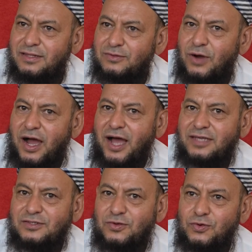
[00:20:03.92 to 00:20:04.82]
to
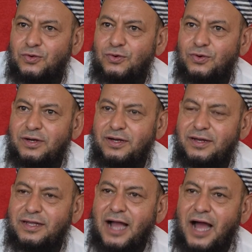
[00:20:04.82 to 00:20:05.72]
ask you
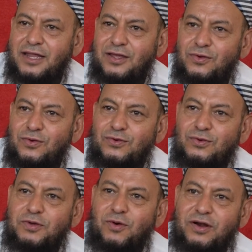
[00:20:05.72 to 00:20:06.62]
regarding you
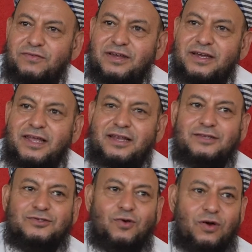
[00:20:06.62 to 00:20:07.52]
to be one of the
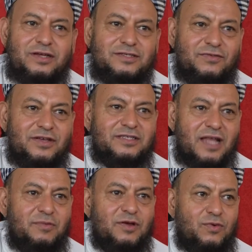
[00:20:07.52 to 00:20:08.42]
greatest scholars of the
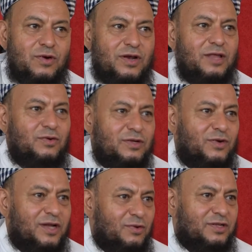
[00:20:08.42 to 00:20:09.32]
Islamic world, what are you going
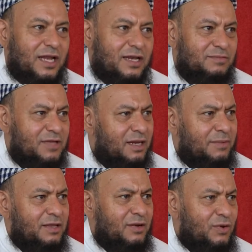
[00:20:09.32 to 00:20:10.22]
to tell them? Tell
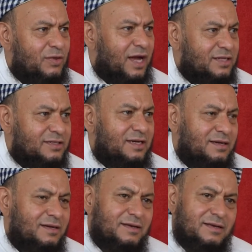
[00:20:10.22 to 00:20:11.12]
them, I don't know the answer.
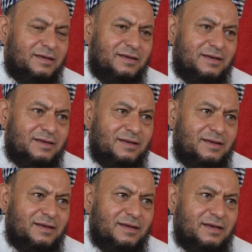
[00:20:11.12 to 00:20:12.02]

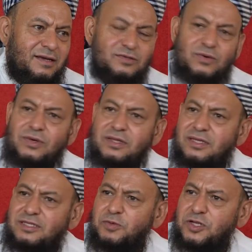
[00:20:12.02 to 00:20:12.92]
So
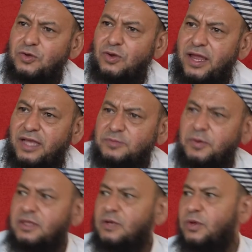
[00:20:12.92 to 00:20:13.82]
this particular
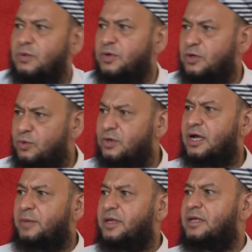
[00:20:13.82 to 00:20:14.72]
aspect, that when we do
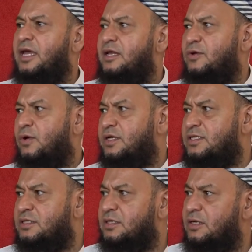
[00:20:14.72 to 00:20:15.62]
come and gain
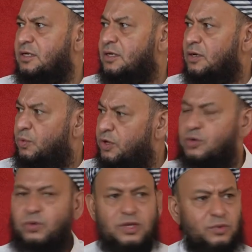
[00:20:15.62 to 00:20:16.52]
knowledge, we
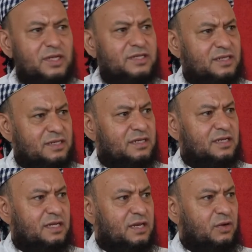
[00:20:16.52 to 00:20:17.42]
do it with a certain
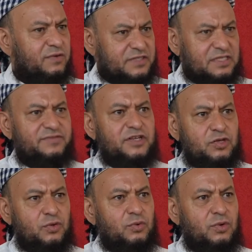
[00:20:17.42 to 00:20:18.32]
degree of
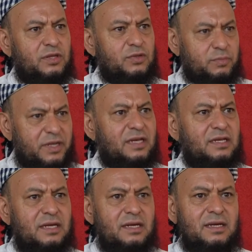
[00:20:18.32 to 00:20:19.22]
servitude, with humility.